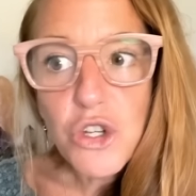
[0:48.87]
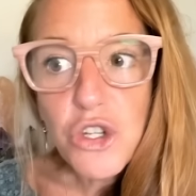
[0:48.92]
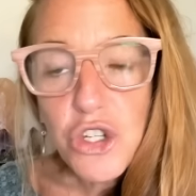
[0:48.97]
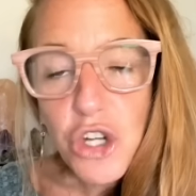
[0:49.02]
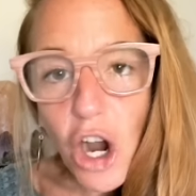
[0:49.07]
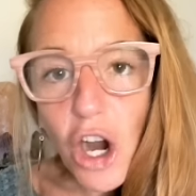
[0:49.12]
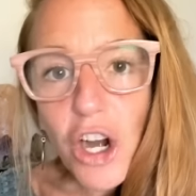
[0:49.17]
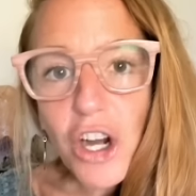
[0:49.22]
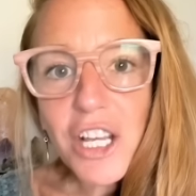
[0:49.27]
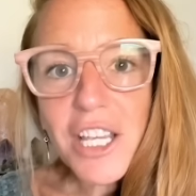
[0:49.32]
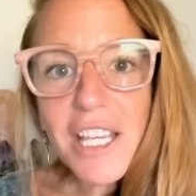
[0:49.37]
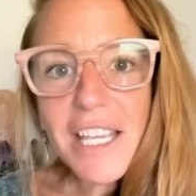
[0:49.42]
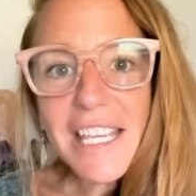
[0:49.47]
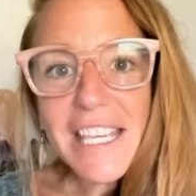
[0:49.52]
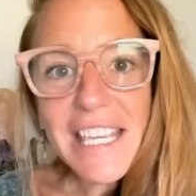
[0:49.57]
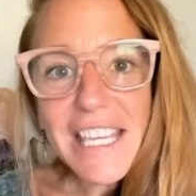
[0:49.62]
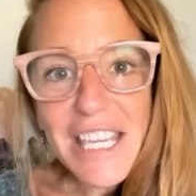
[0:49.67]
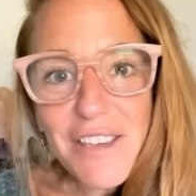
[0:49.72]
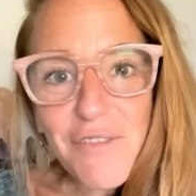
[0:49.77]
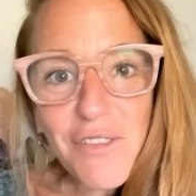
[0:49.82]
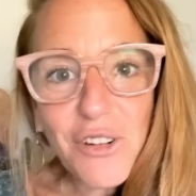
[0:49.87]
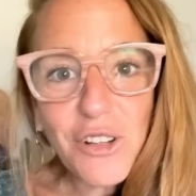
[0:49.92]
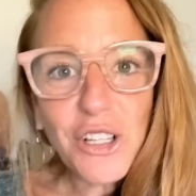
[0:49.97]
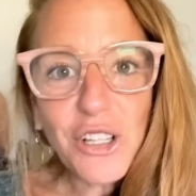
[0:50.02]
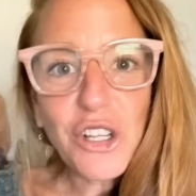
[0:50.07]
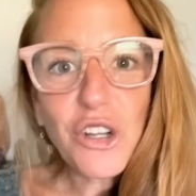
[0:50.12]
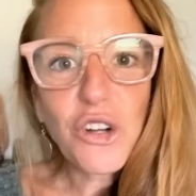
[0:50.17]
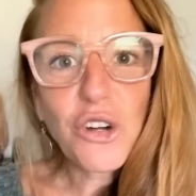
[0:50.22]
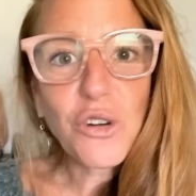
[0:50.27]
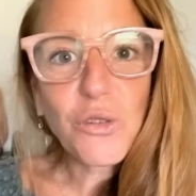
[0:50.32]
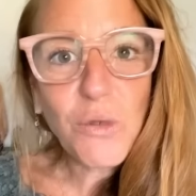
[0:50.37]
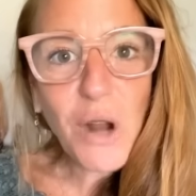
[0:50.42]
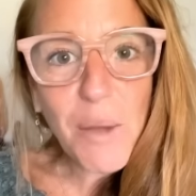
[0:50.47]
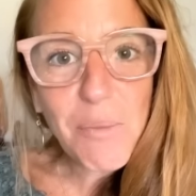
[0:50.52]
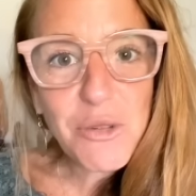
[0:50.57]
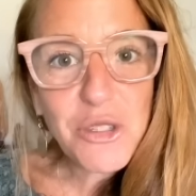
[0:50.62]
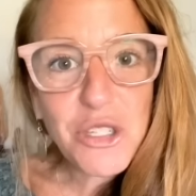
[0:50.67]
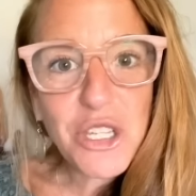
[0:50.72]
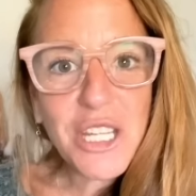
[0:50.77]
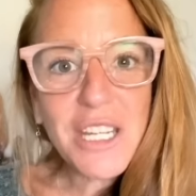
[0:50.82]
dark, evil,
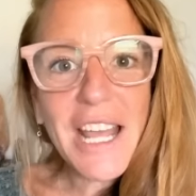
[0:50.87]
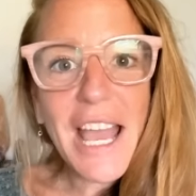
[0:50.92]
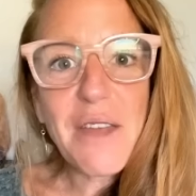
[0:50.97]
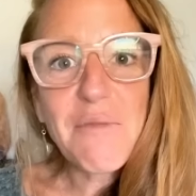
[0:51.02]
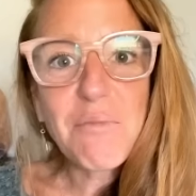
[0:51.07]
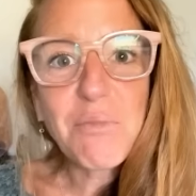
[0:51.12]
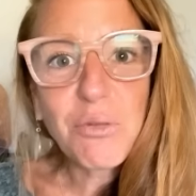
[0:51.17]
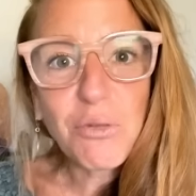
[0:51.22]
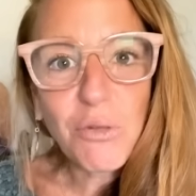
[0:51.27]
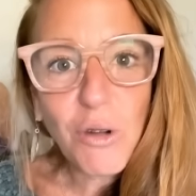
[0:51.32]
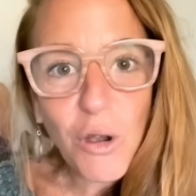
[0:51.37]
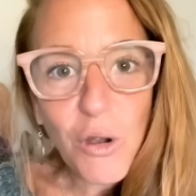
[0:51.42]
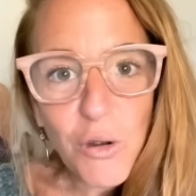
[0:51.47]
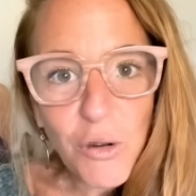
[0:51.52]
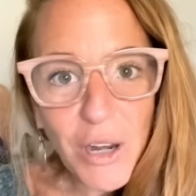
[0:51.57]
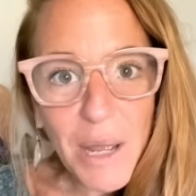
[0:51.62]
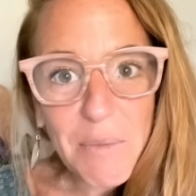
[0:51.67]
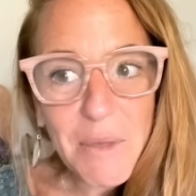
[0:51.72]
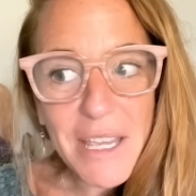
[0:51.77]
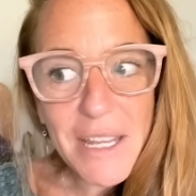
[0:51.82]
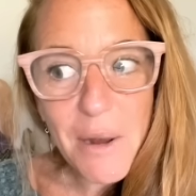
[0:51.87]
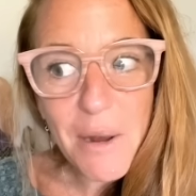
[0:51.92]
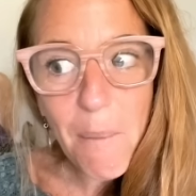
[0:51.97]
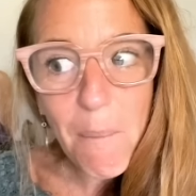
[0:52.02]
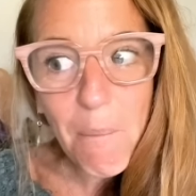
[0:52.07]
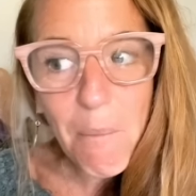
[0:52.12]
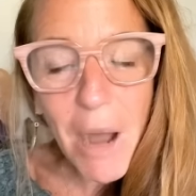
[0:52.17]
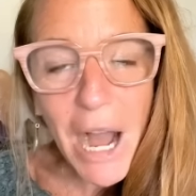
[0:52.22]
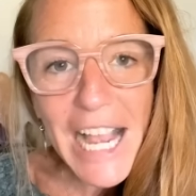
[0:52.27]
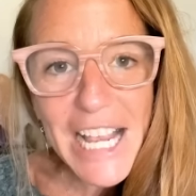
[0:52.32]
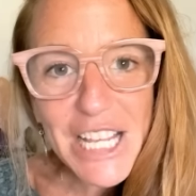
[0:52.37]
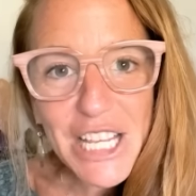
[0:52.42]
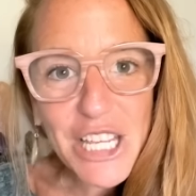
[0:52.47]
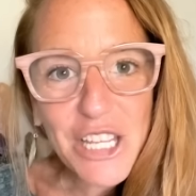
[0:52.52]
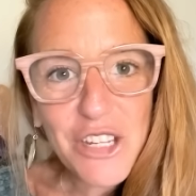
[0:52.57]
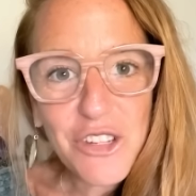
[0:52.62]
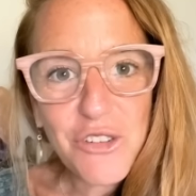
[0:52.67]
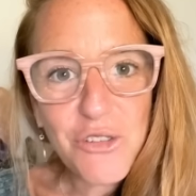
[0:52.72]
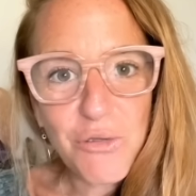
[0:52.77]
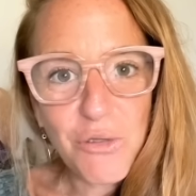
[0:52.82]
corruption, and programming, mind
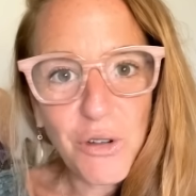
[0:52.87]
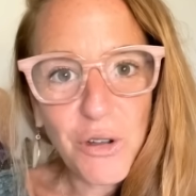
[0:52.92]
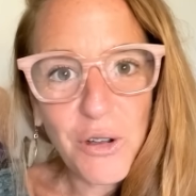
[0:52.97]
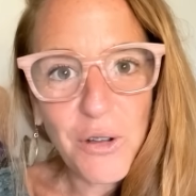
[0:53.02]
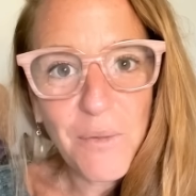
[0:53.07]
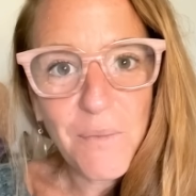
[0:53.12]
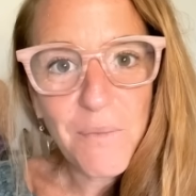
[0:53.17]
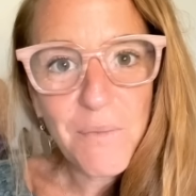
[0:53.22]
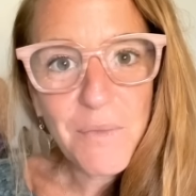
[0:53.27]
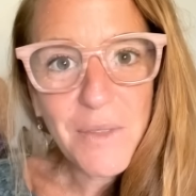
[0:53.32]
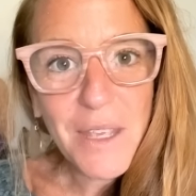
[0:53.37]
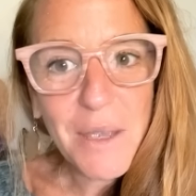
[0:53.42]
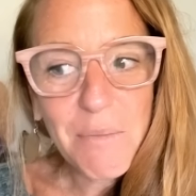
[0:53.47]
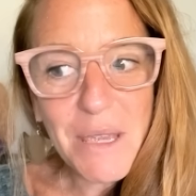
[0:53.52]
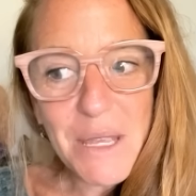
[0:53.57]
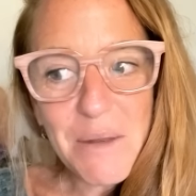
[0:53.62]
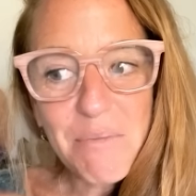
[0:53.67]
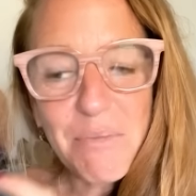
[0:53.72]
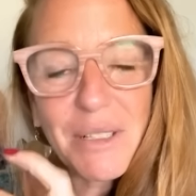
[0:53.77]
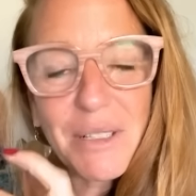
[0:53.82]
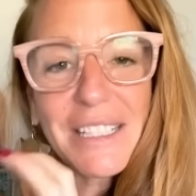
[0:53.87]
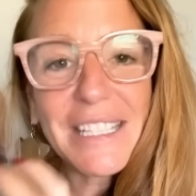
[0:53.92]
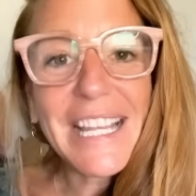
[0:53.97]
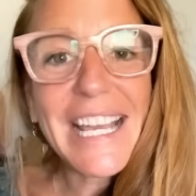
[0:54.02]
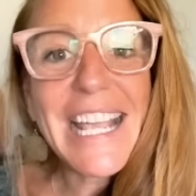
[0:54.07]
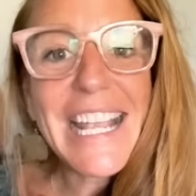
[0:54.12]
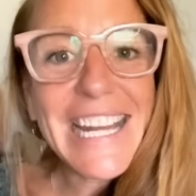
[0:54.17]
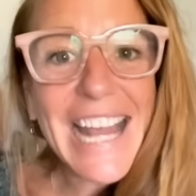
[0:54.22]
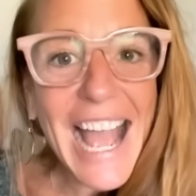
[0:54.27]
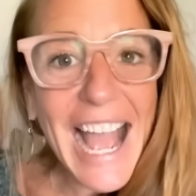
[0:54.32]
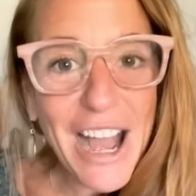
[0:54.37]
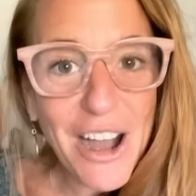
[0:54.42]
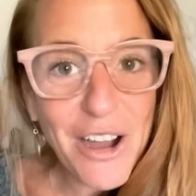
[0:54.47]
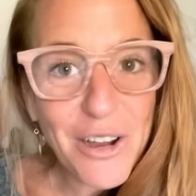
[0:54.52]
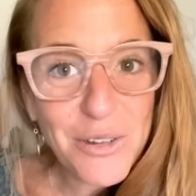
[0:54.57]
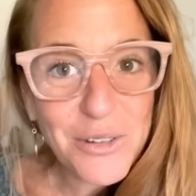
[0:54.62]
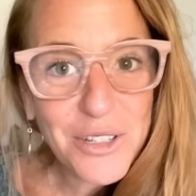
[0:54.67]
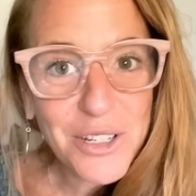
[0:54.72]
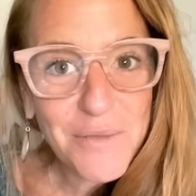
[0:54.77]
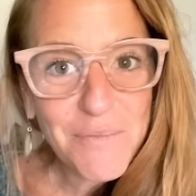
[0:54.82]
control being played
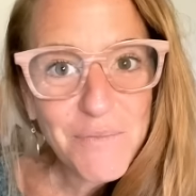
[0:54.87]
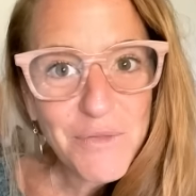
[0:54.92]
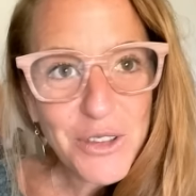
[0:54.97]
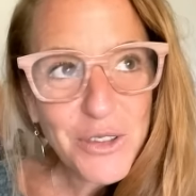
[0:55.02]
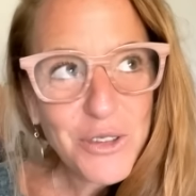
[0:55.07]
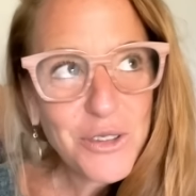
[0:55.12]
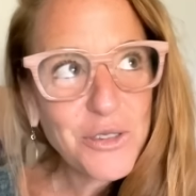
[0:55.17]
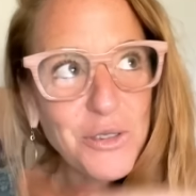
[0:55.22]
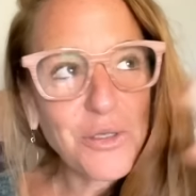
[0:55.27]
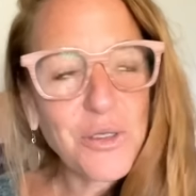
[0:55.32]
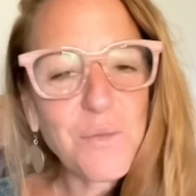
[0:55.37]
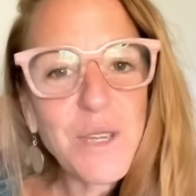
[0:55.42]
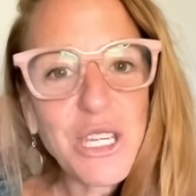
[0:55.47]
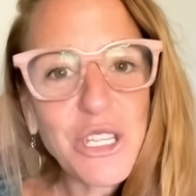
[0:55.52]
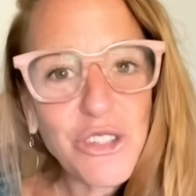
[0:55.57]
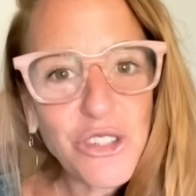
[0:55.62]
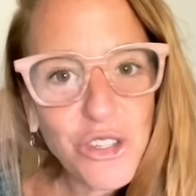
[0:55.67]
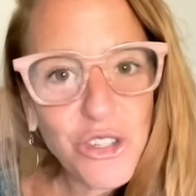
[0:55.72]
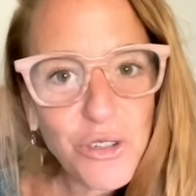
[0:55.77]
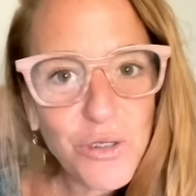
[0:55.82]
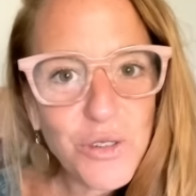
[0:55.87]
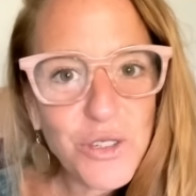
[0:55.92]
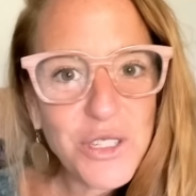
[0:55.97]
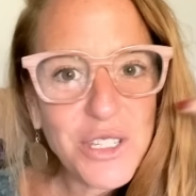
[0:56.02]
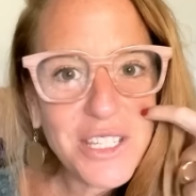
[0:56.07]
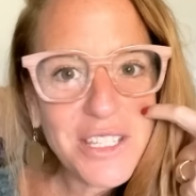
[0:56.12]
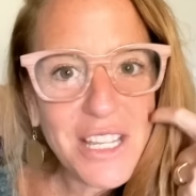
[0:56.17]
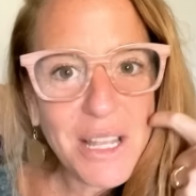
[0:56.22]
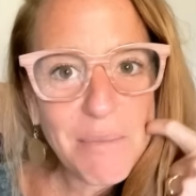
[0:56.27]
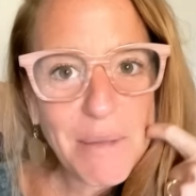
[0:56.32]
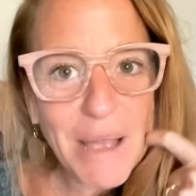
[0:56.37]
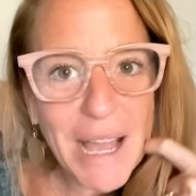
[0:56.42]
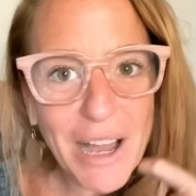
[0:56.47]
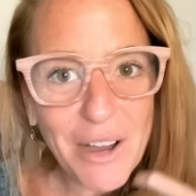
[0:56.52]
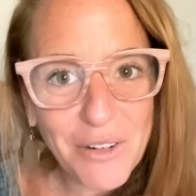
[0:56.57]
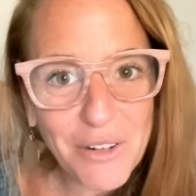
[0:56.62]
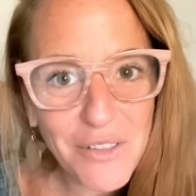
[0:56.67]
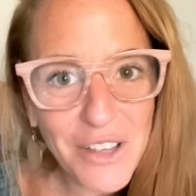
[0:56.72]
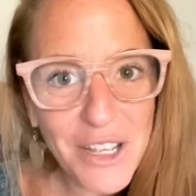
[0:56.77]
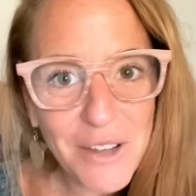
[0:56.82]
out so that we can choose to step
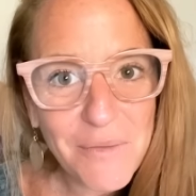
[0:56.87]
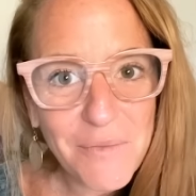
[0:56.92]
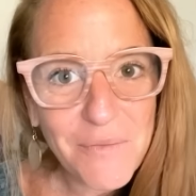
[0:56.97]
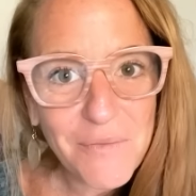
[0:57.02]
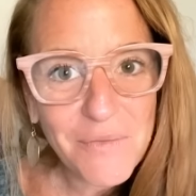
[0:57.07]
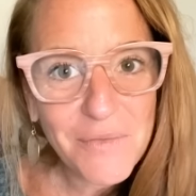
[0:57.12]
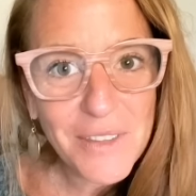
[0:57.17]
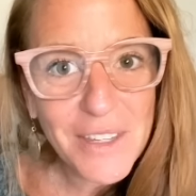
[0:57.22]
out of it.